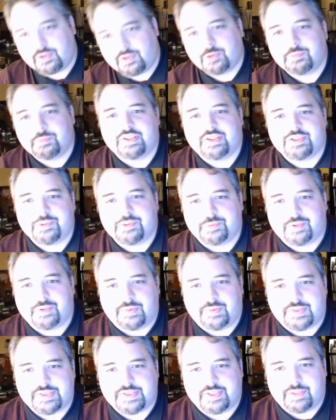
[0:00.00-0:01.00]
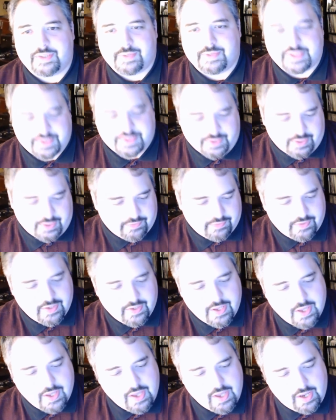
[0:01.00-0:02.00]
fellow beer tuber I recently pissed off.
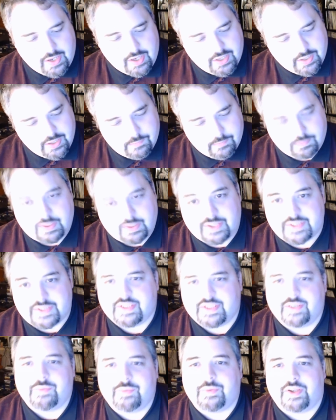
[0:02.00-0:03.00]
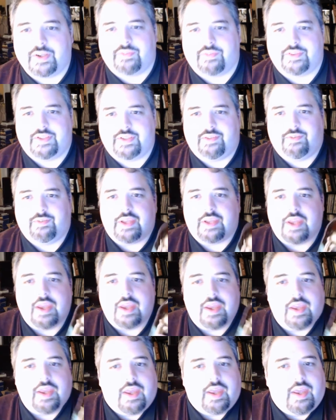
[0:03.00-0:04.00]
But whatever, deal with it.
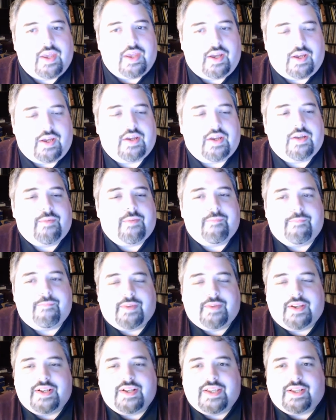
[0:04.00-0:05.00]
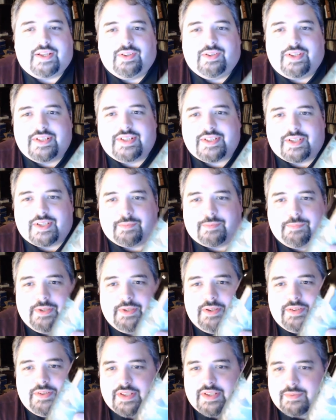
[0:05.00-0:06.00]
I'm going to take a look at the
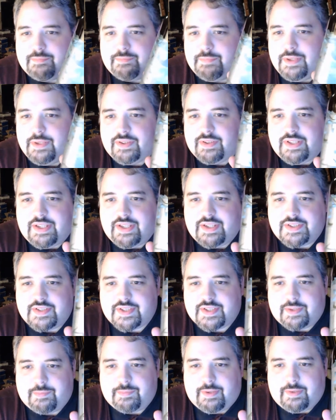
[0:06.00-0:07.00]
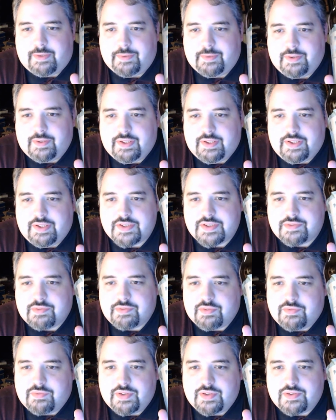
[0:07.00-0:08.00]
beer that Birgi sent me. Birgi's
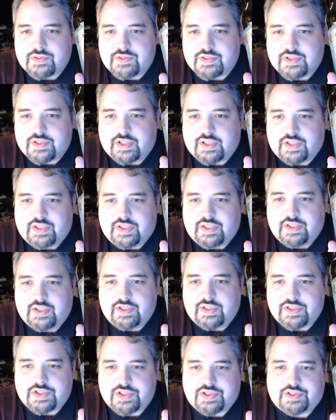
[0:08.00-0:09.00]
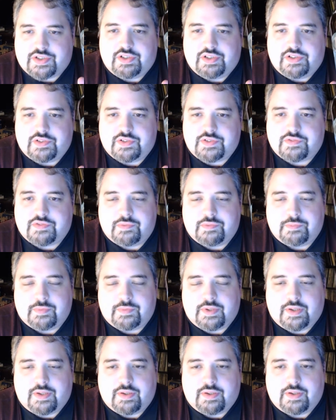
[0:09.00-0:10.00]
reviews La Guy La Chance
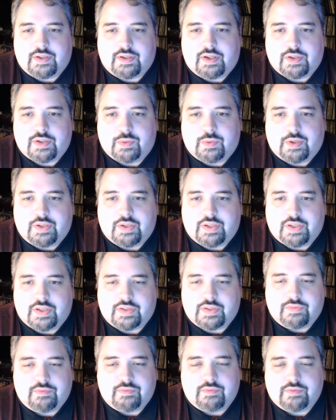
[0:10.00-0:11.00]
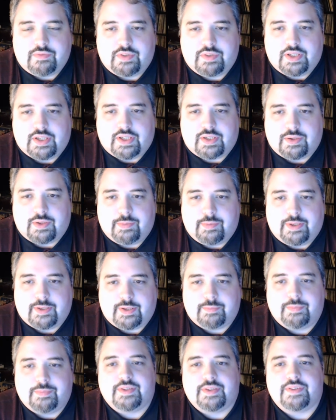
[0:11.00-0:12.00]
from Ottawa. Not
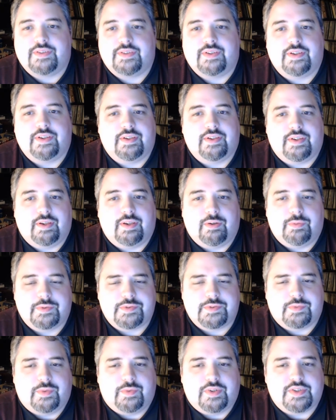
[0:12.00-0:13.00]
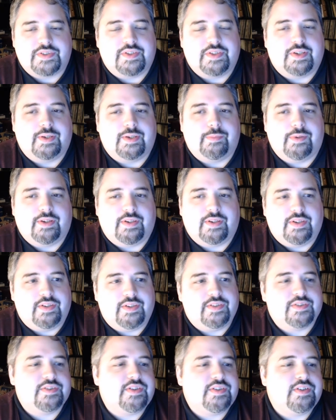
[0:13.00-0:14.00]
Quebec, but I almost want to say Quebec.
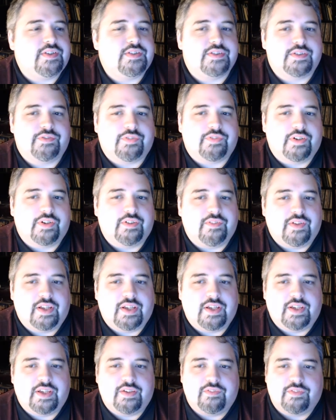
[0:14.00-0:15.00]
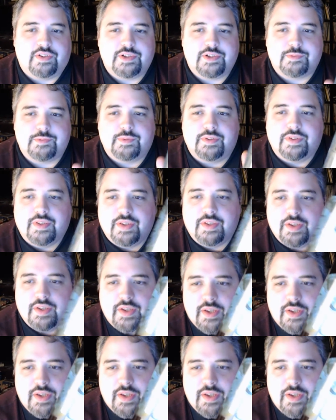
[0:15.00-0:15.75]
He's the flying Frenchman.